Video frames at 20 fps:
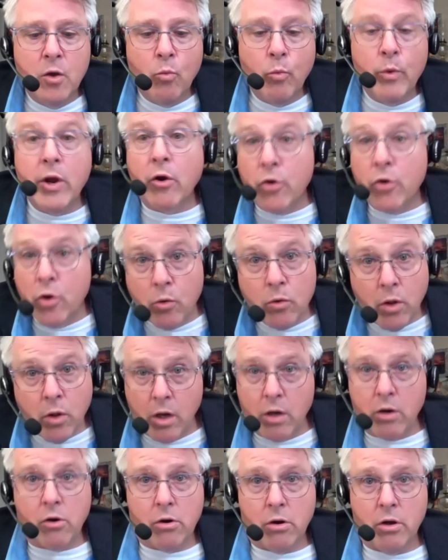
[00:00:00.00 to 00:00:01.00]
We are no
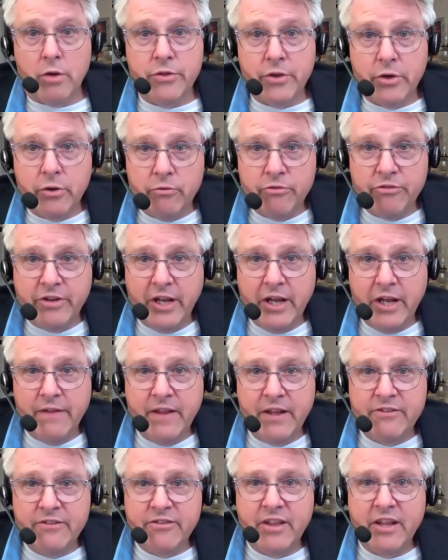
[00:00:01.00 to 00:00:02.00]
longer on the newsstand.
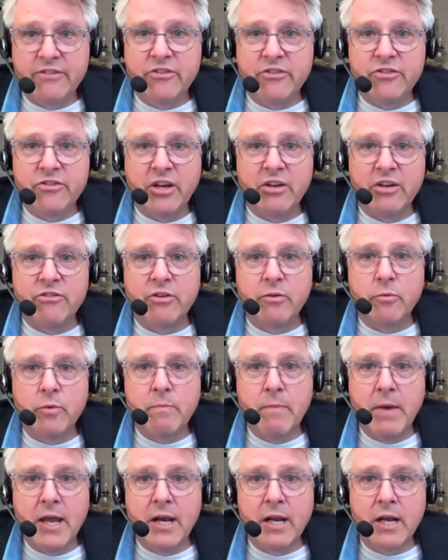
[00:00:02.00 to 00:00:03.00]
That's a change that we
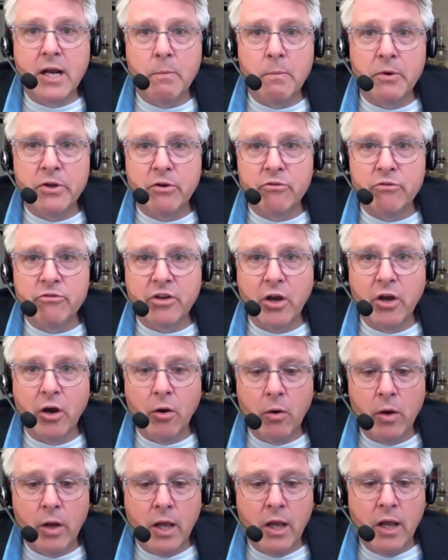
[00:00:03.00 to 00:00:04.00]
made a couple of years
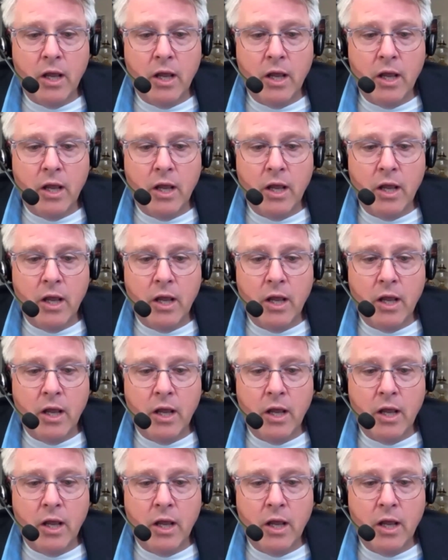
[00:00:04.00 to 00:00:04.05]
ago.